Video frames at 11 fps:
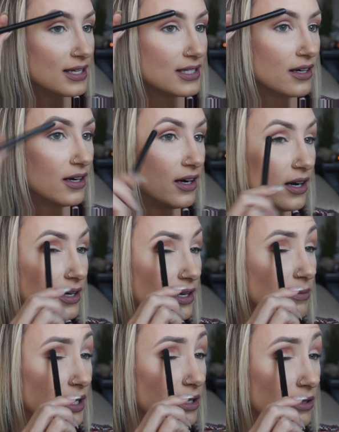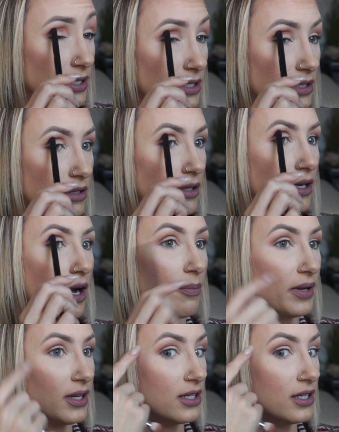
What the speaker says: the hood, and my crease is going up